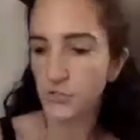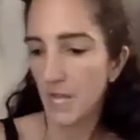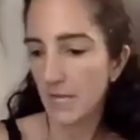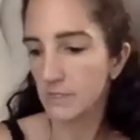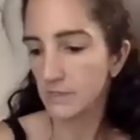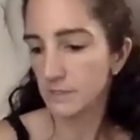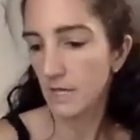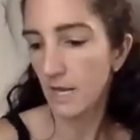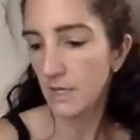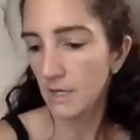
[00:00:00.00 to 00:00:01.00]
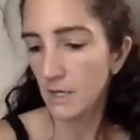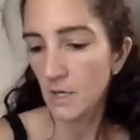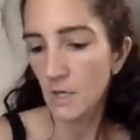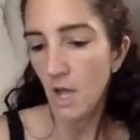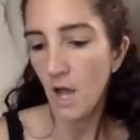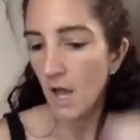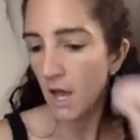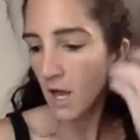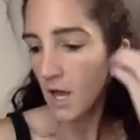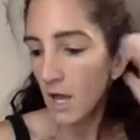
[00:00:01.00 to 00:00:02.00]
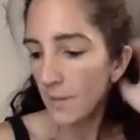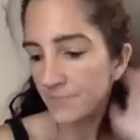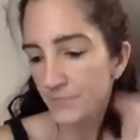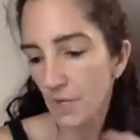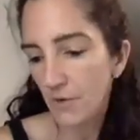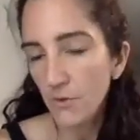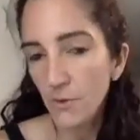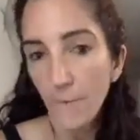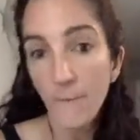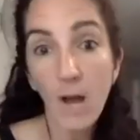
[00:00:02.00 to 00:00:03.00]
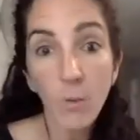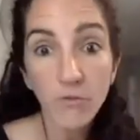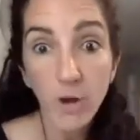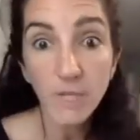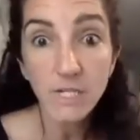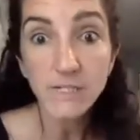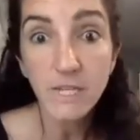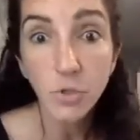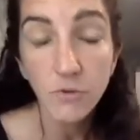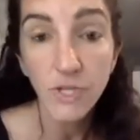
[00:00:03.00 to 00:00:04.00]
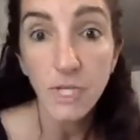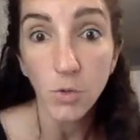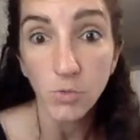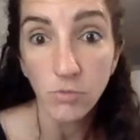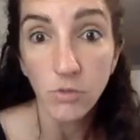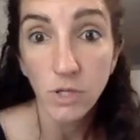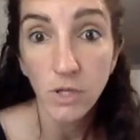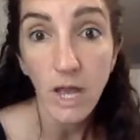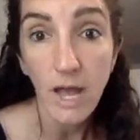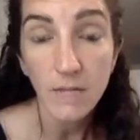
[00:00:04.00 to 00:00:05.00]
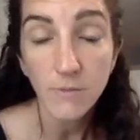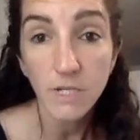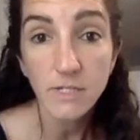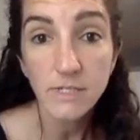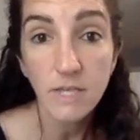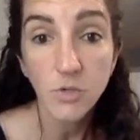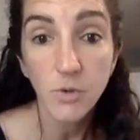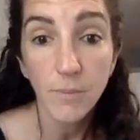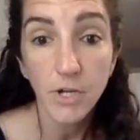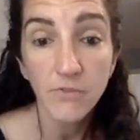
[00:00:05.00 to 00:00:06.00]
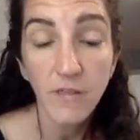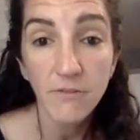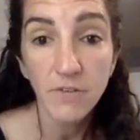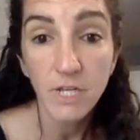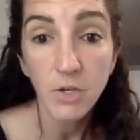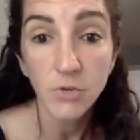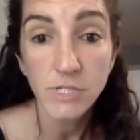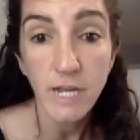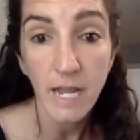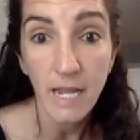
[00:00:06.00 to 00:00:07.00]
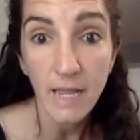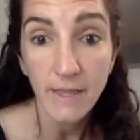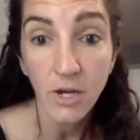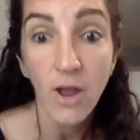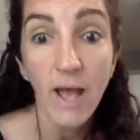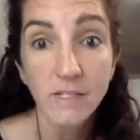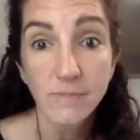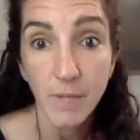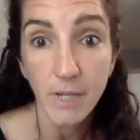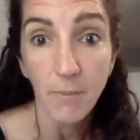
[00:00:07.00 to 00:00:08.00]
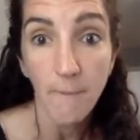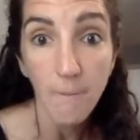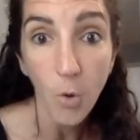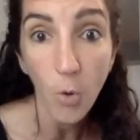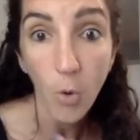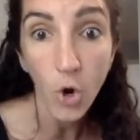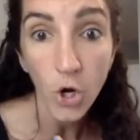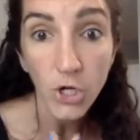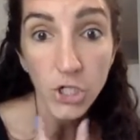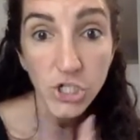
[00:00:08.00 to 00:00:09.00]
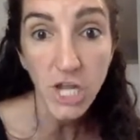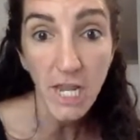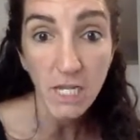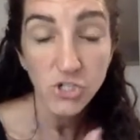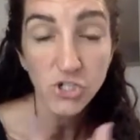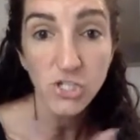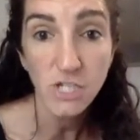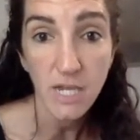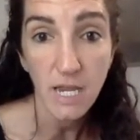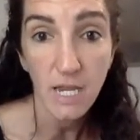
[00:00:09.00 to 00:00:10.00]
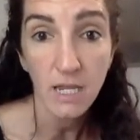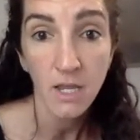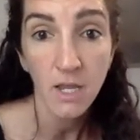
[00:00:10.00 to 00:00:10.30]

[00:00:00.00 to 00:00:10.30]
science today. However, I'm going to send you a video. I am going to send you a butterfly video today. There has been more change today